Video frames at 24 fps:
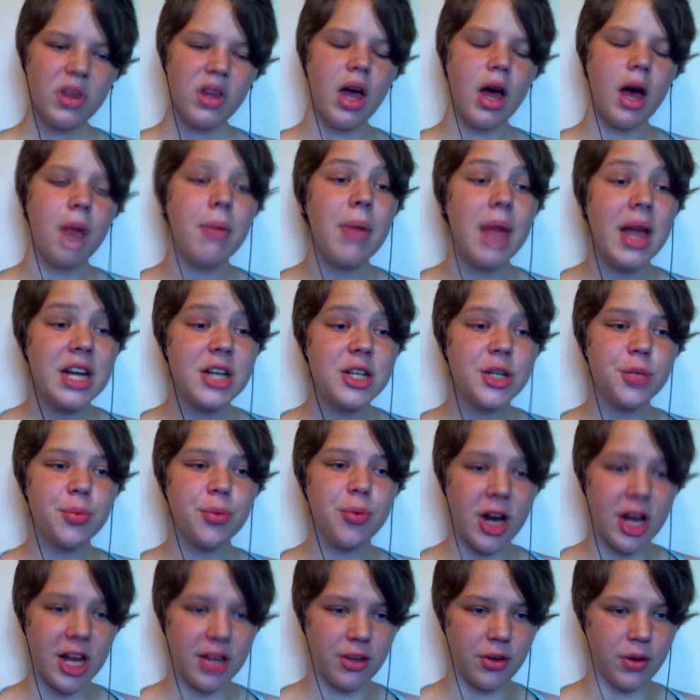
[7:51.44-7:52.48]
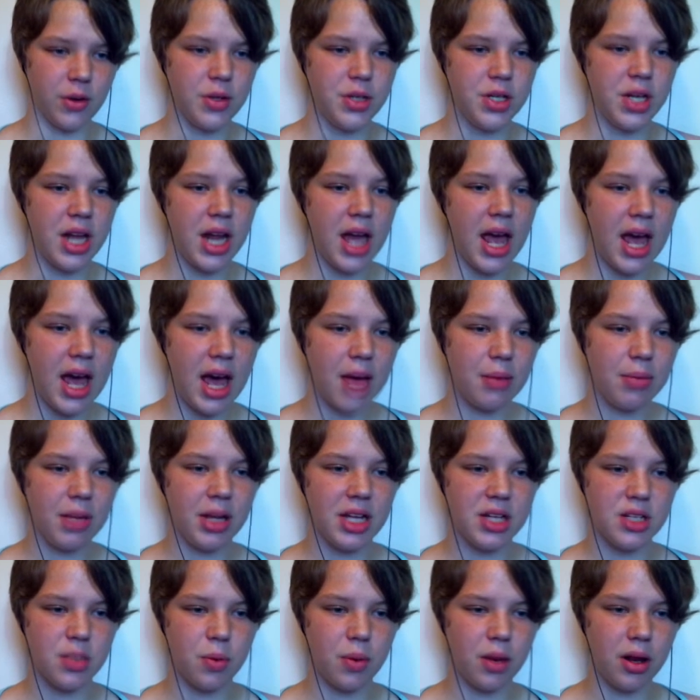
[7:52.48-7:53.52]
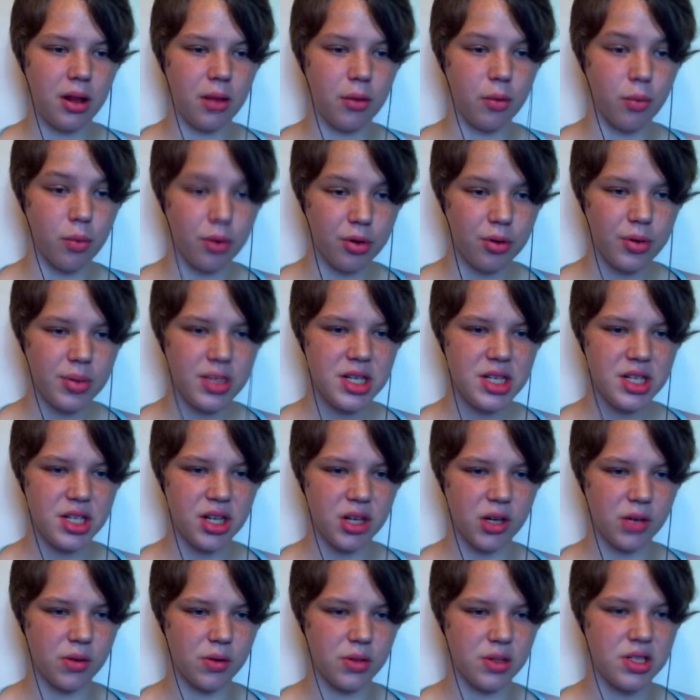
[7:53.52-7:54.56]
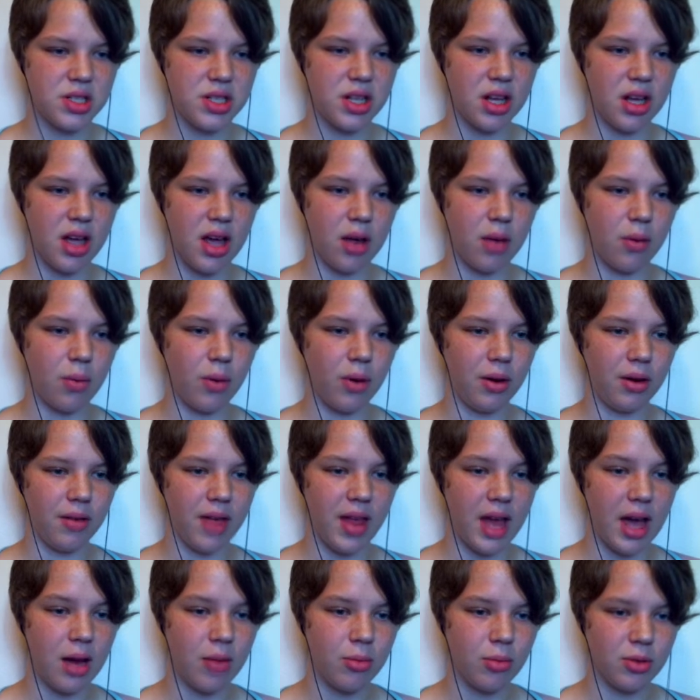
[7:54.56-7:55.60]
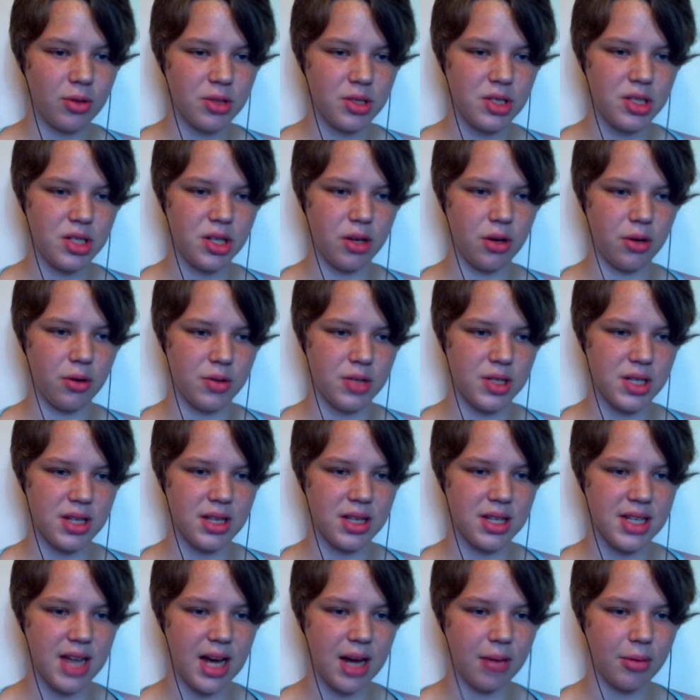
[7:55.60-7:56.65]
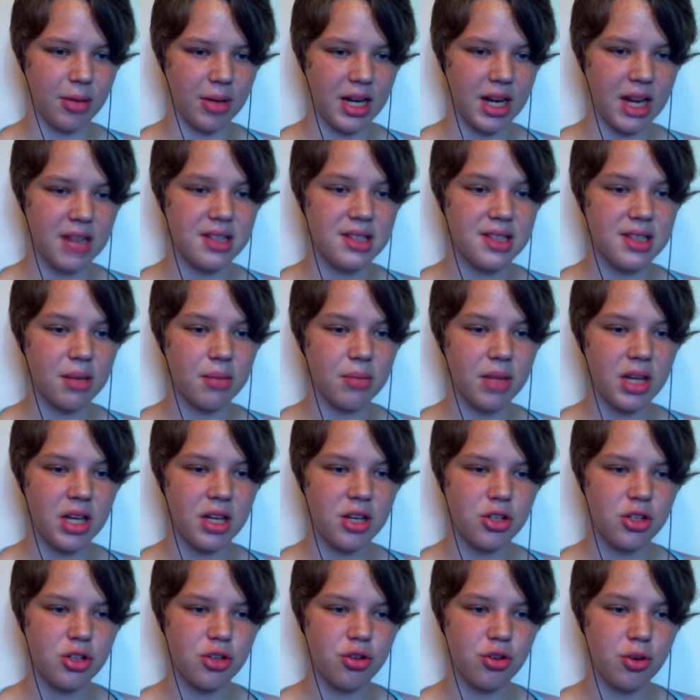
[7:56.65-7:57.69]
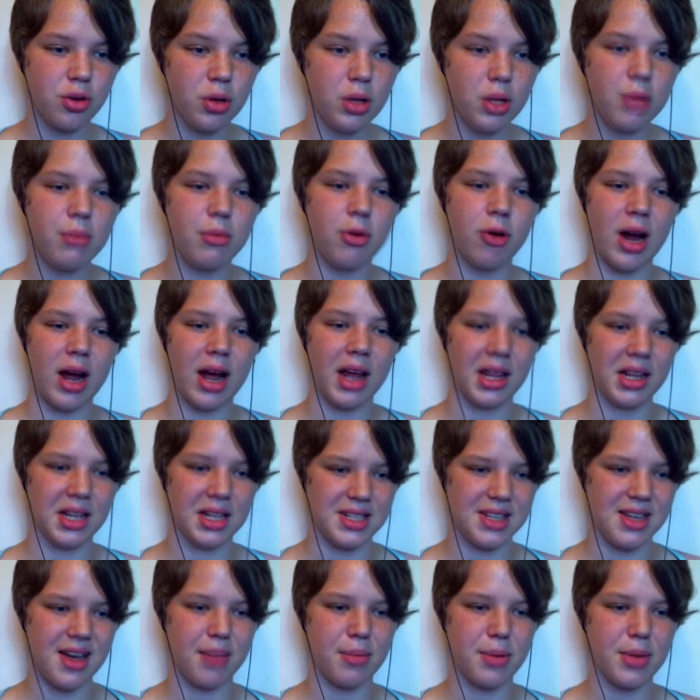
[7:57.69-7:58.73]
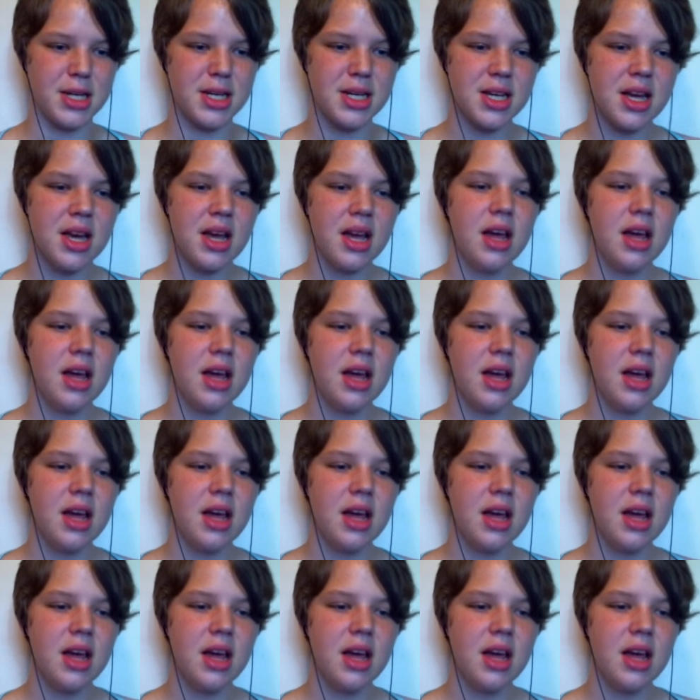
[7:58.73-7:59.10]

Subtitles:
A major breakthrough. Today I placed one of the ruby stones and one of the emerald stones in the tablet, and something truly miraculous happened.